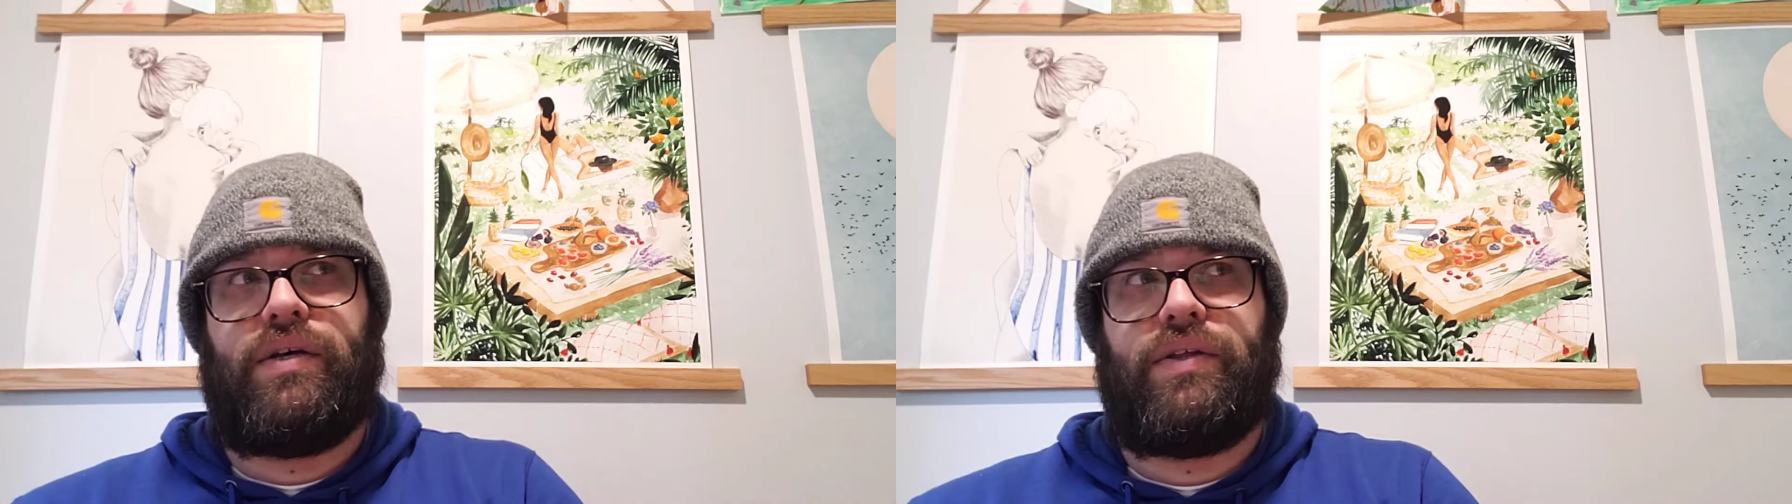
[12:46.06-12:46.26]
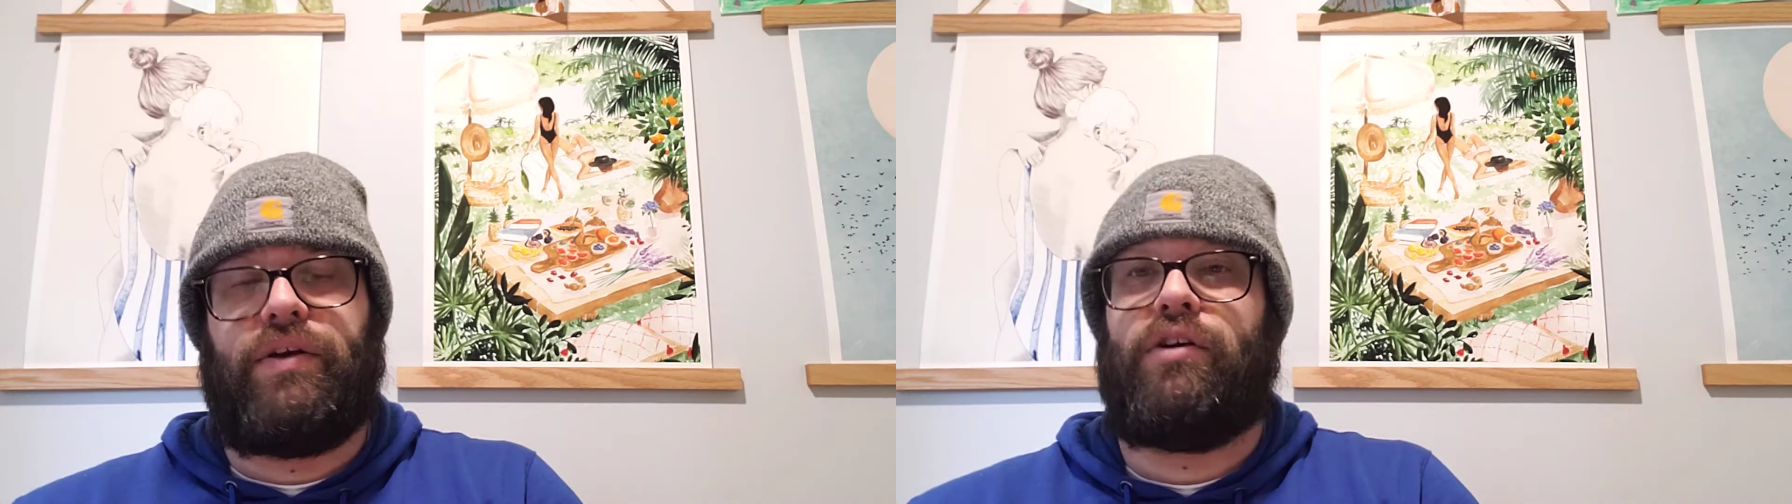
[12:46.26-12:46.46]

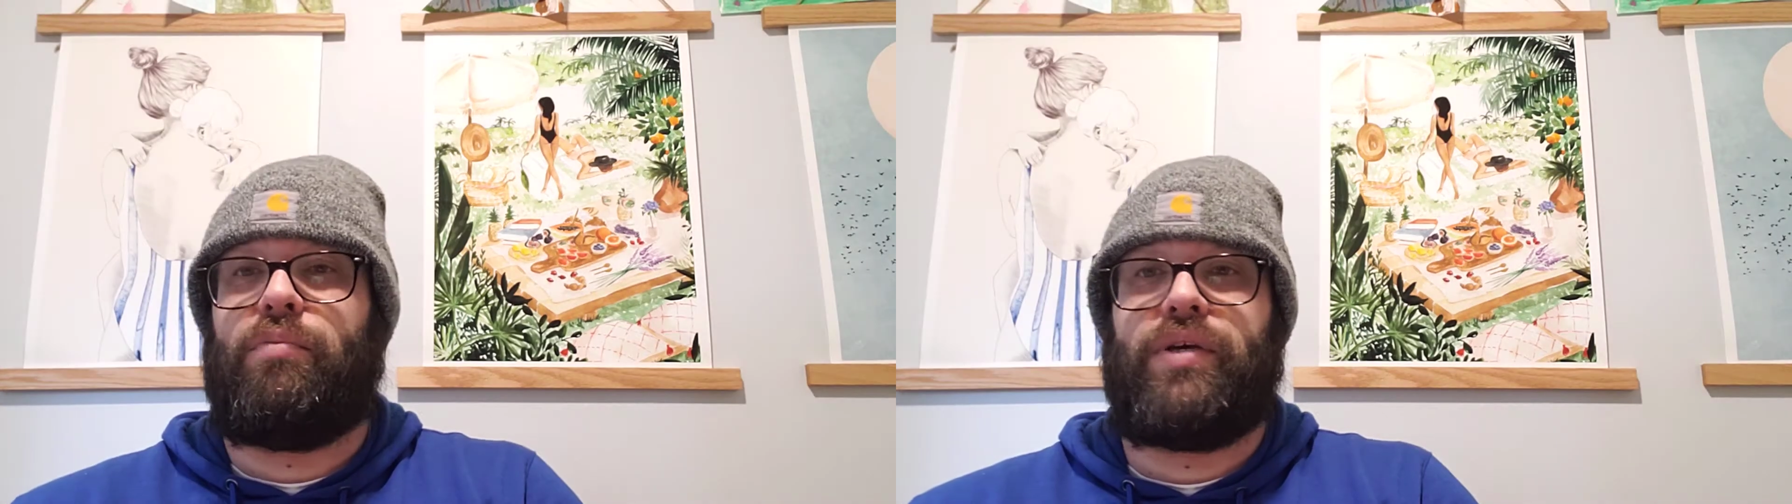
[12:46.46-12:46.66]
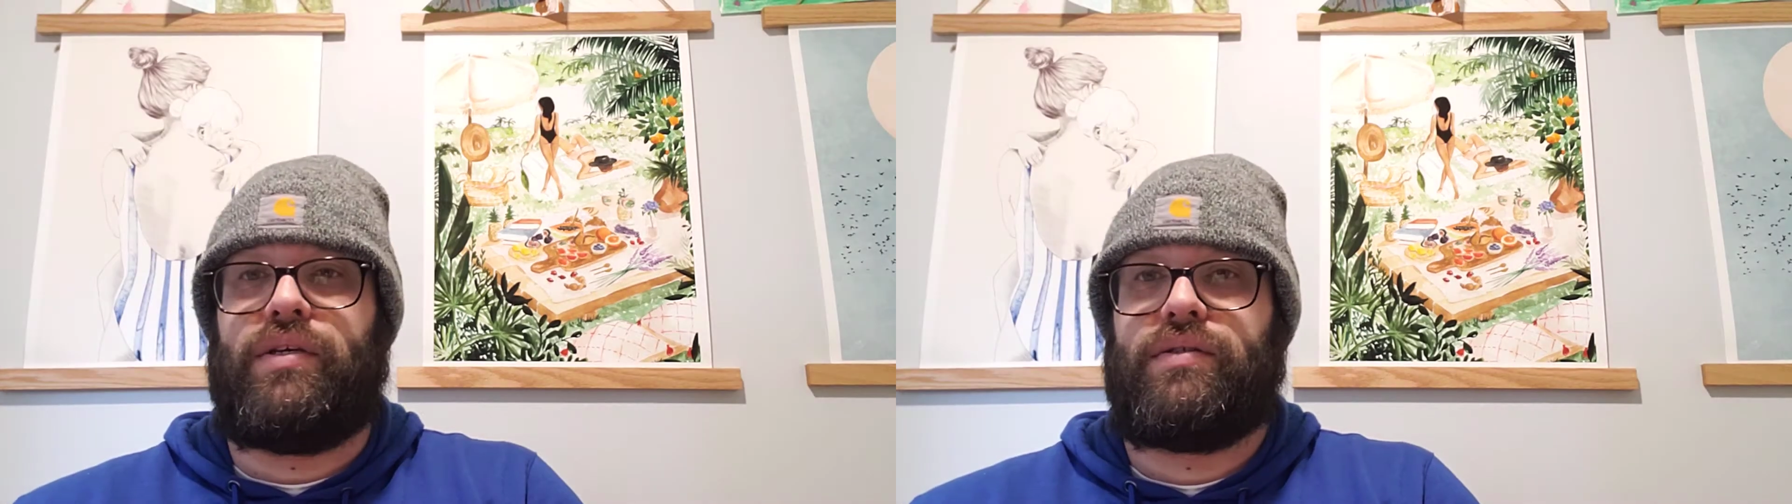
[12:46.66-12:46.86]

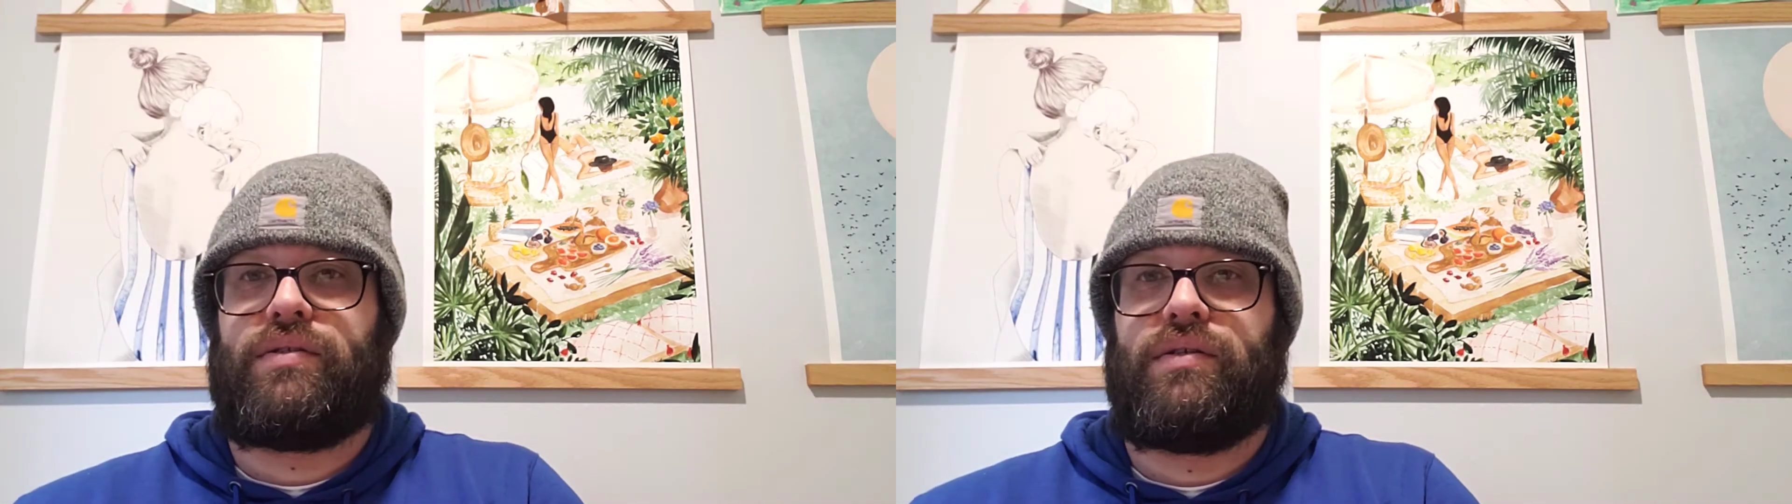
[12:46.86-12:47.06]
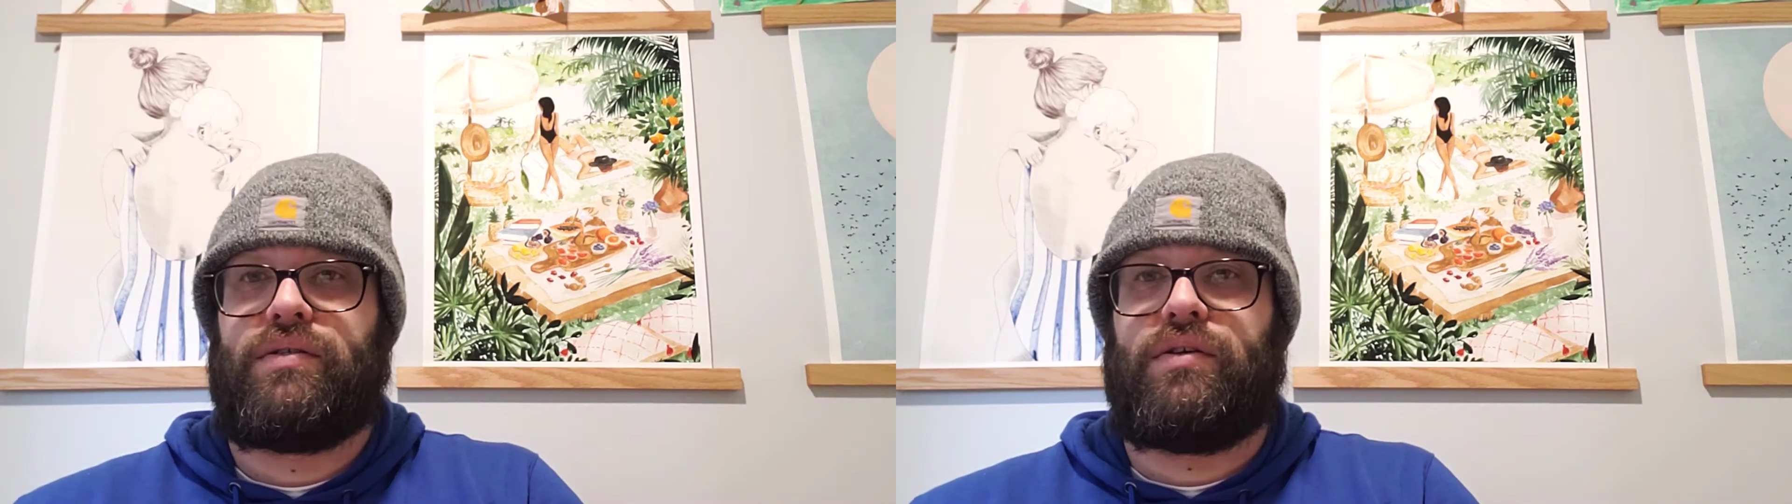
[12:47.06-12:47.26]

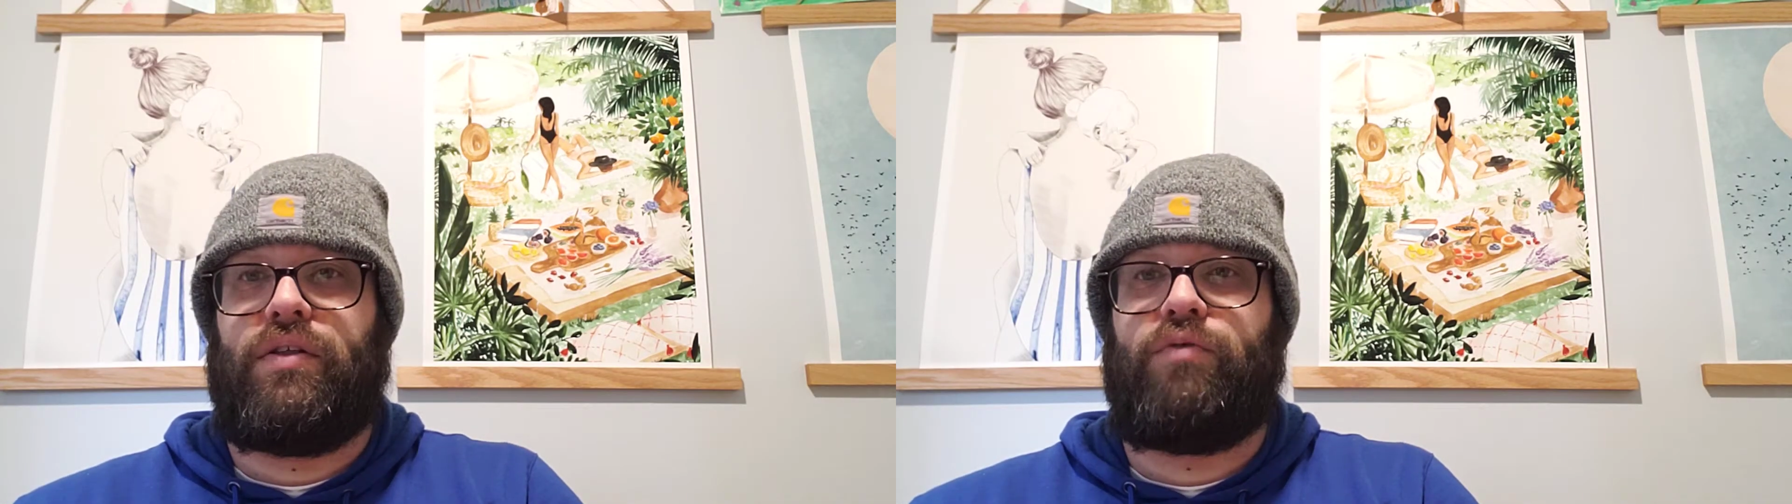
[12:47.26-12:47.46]
LPs. So